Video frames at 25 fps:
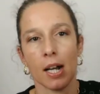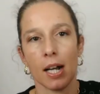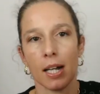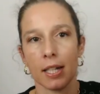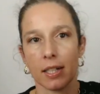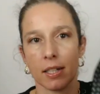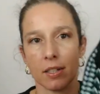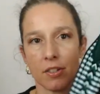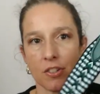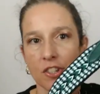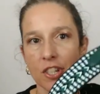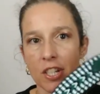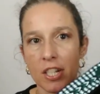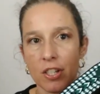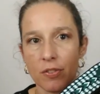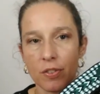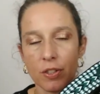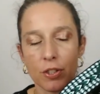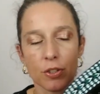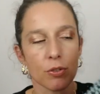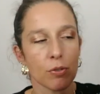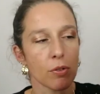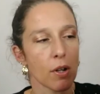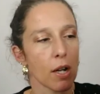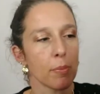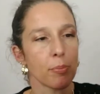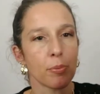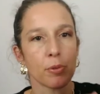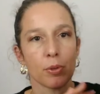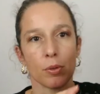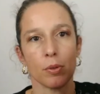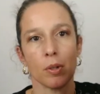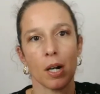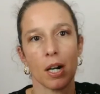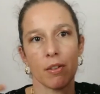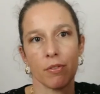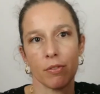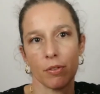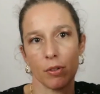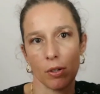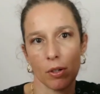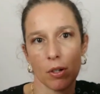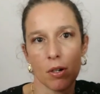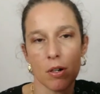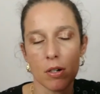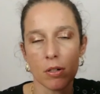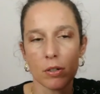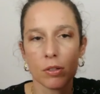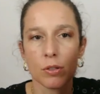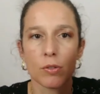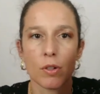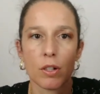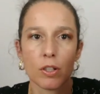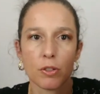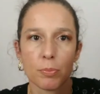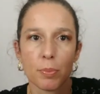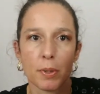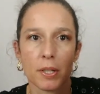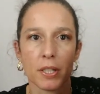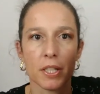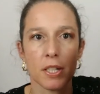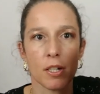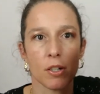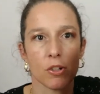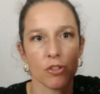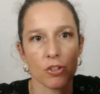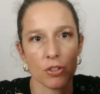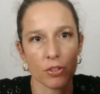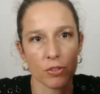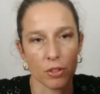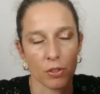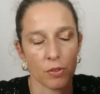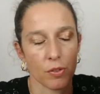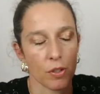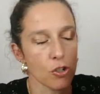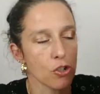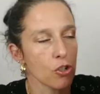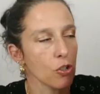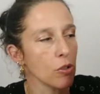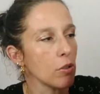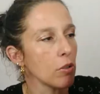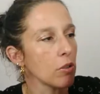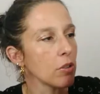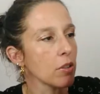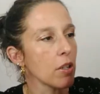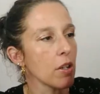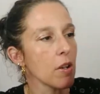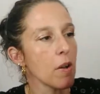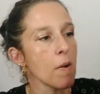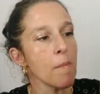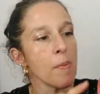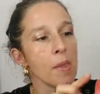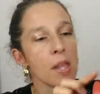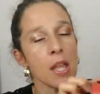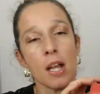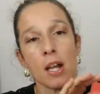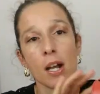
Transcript: I can change the strap, so I have a long crossbody or just on the shoulder.